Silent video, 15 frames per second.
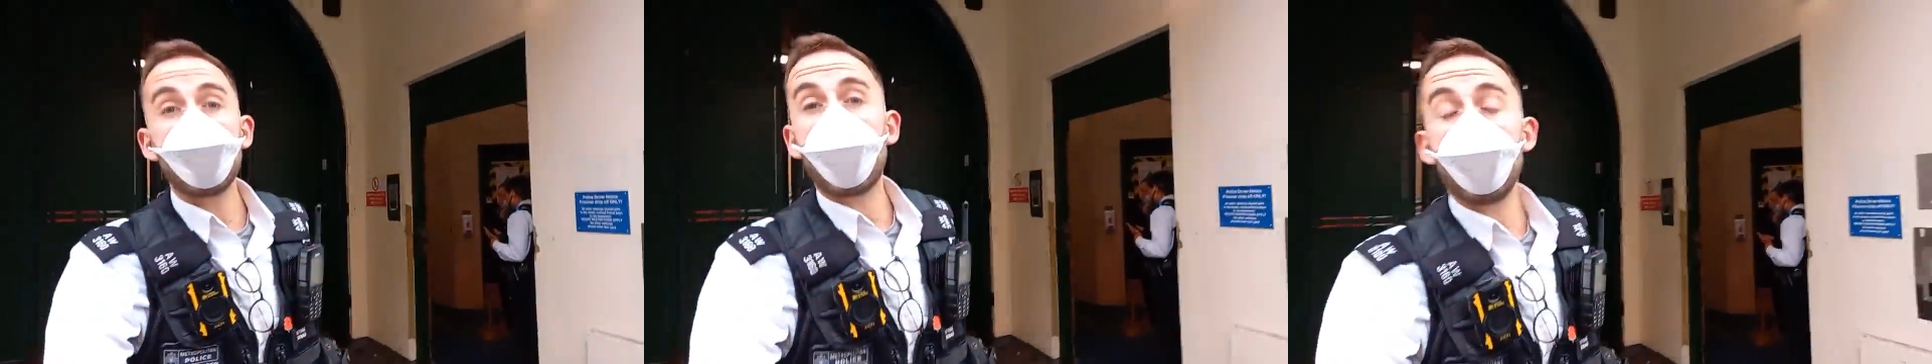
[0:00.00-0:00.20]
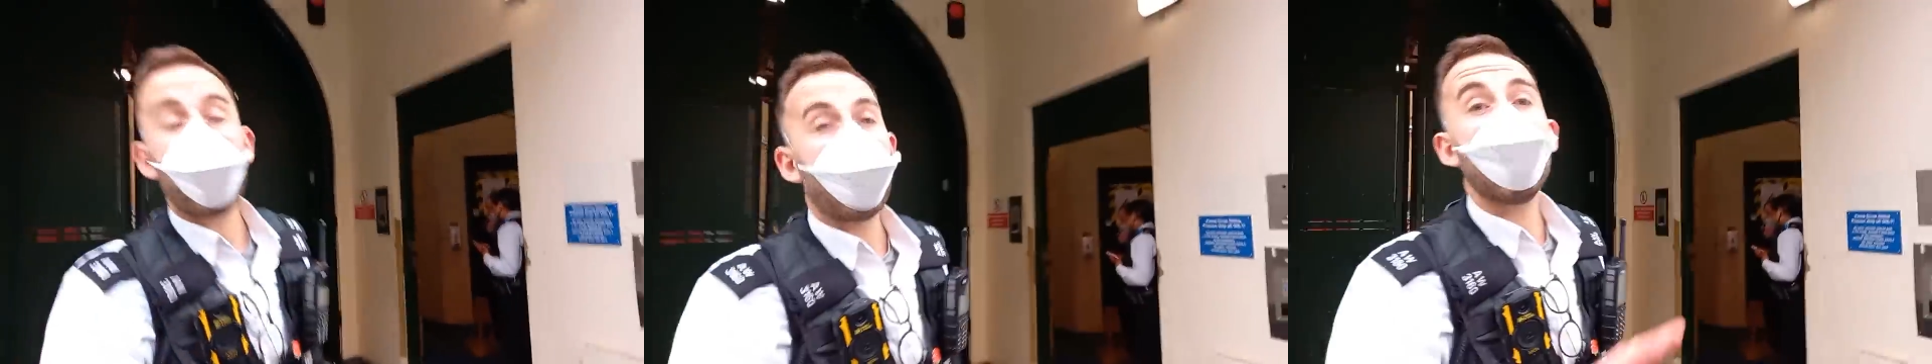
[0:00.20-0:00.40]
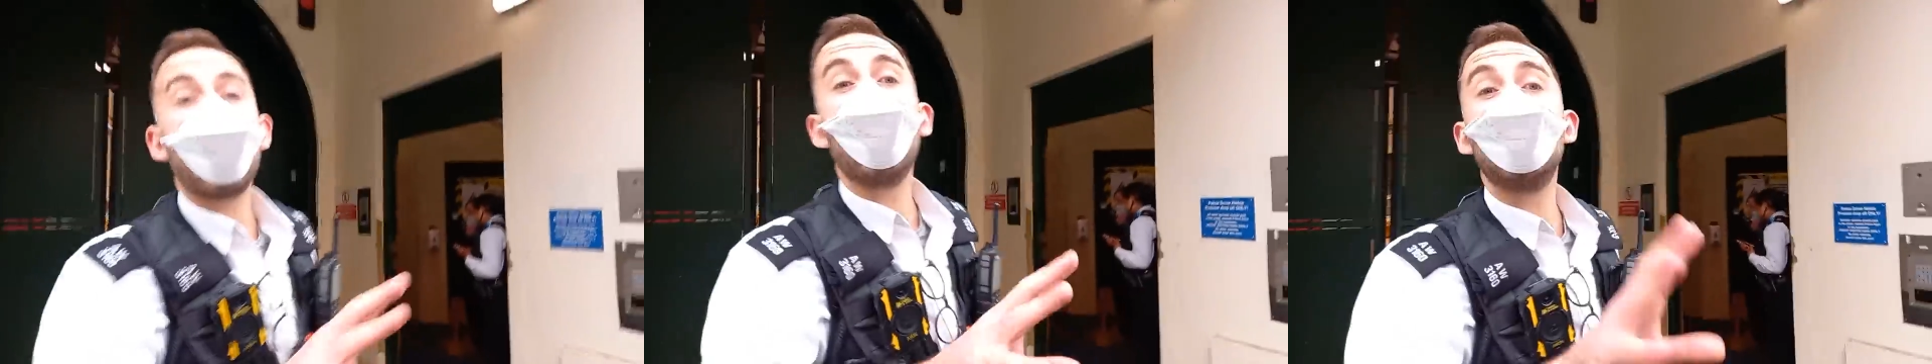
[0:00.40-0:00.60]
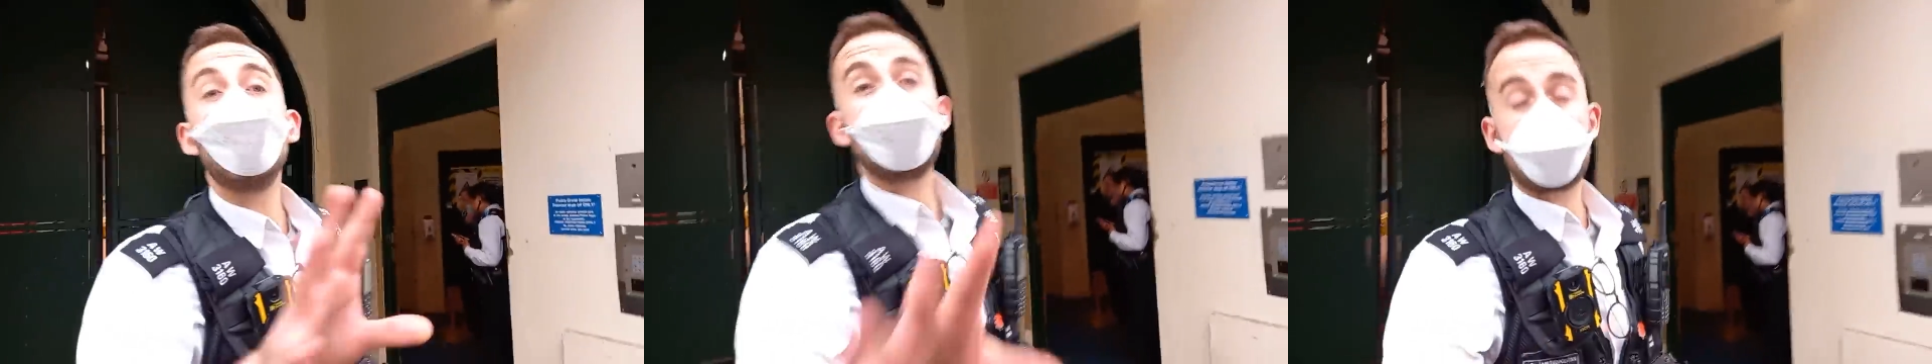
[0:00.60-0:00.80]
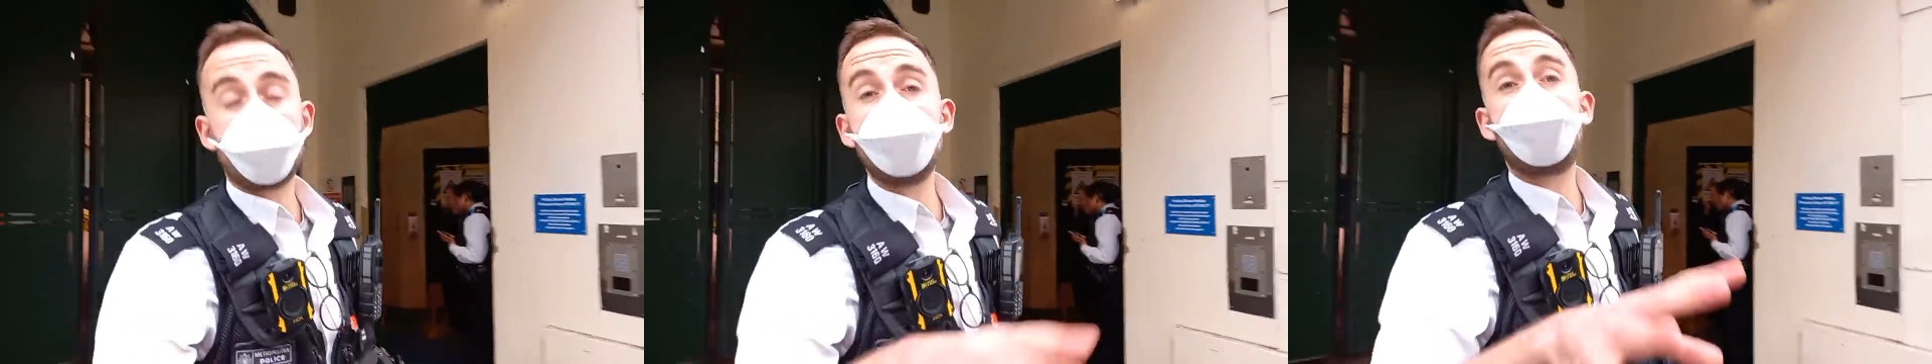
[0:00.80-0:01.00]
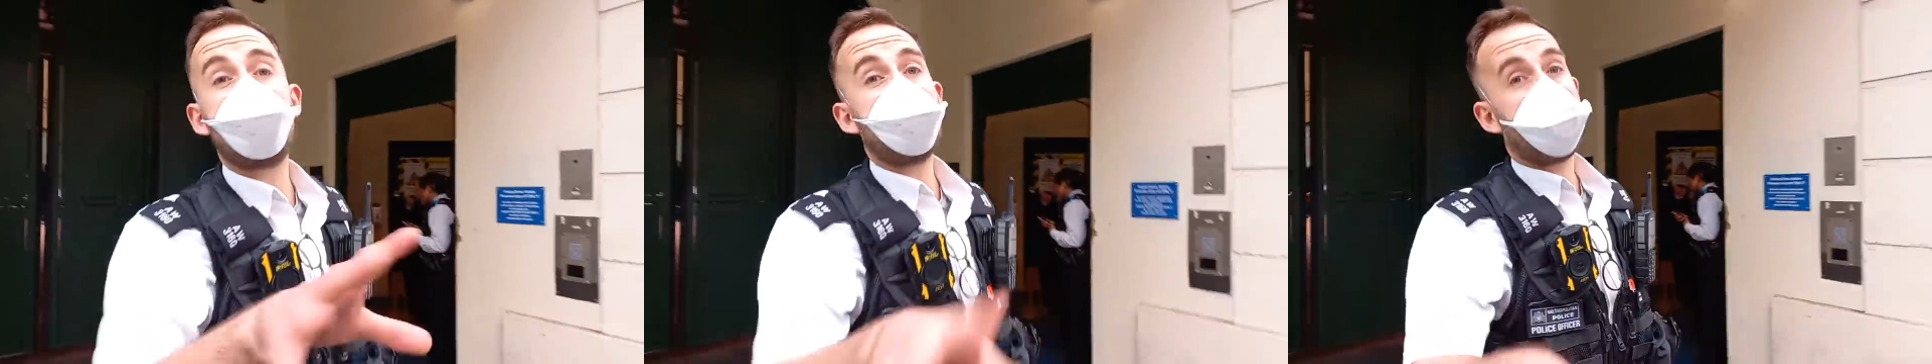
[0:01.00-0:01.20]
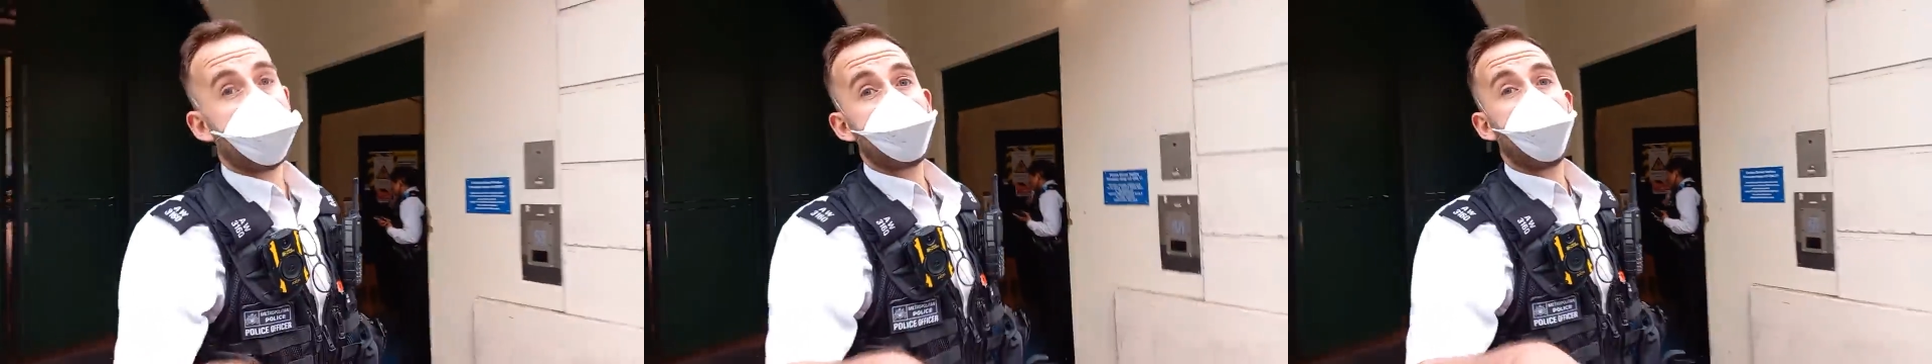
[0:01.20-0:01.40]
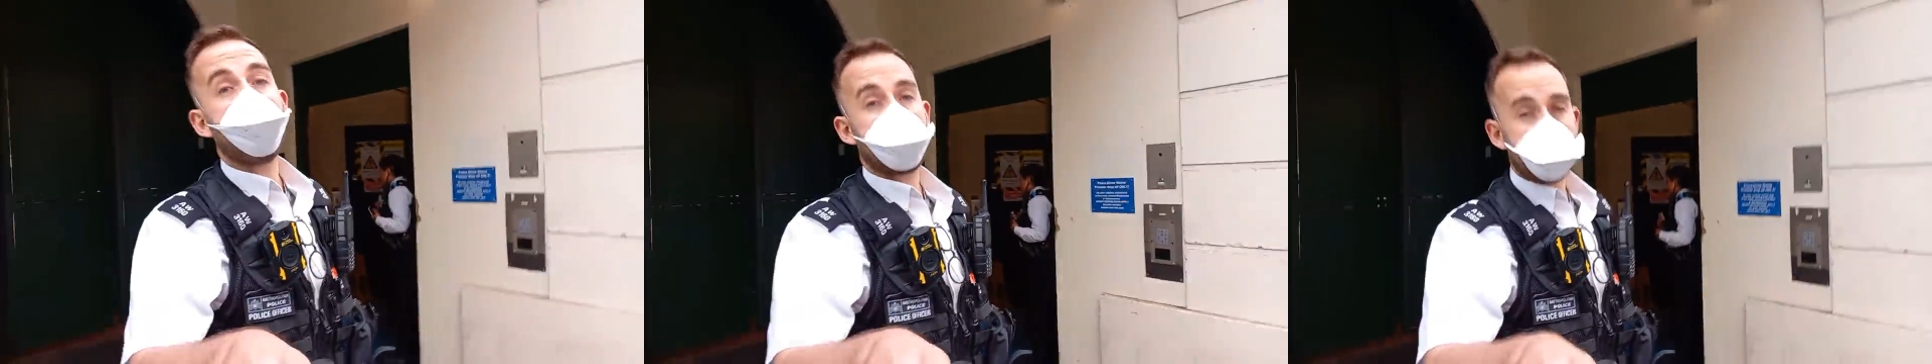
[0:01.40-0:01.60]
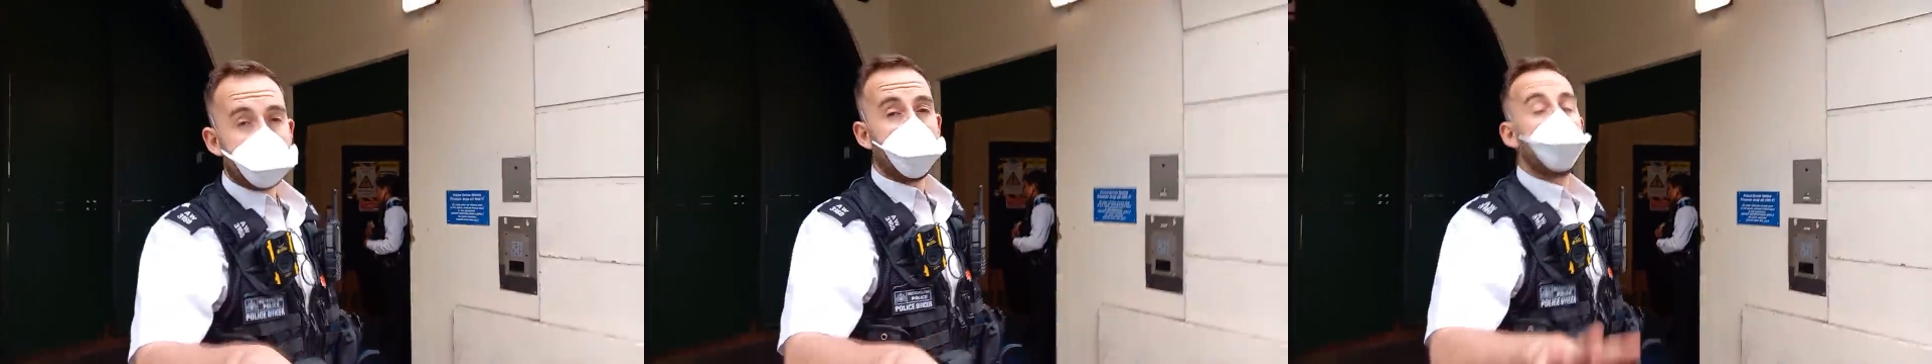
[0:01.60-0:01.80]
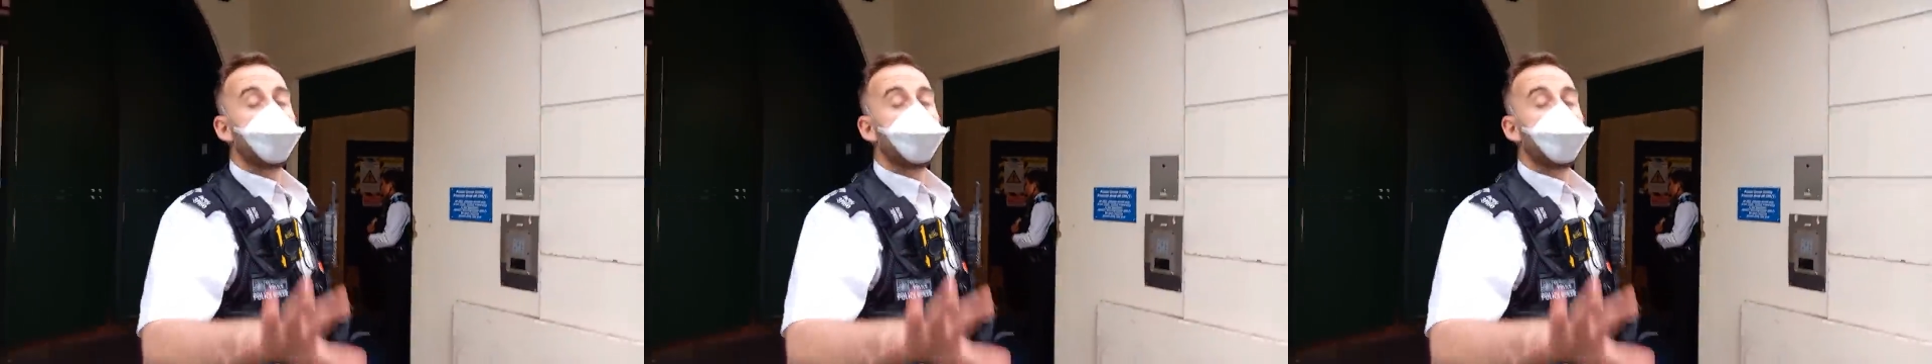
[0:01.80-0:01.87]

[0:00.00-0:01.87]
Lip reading: I did say that to that lady,